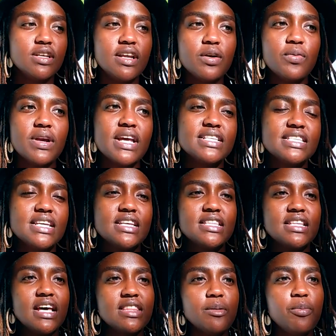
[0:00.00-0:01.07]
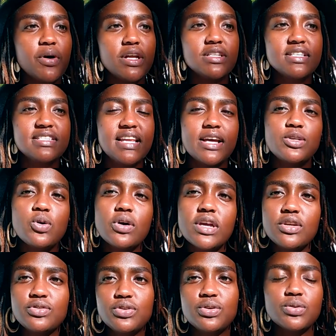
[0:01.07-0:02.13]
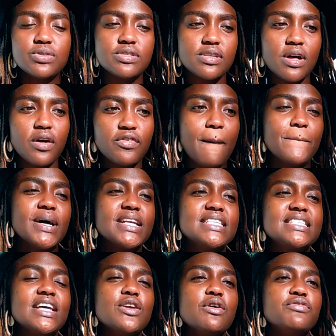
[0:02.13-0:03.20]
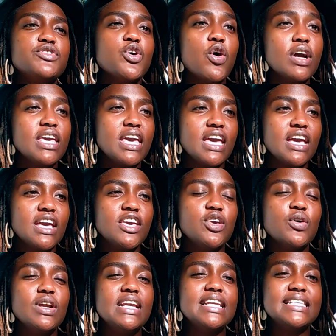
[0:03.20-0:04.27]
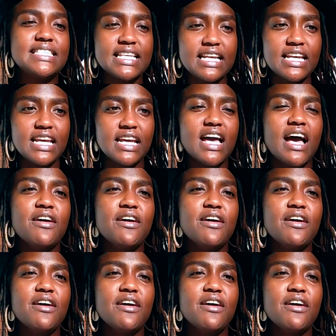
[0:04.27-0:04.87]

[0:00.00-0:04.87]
Like what I said in the other point, it's like talking to yourself, but instead of talking, you're listening.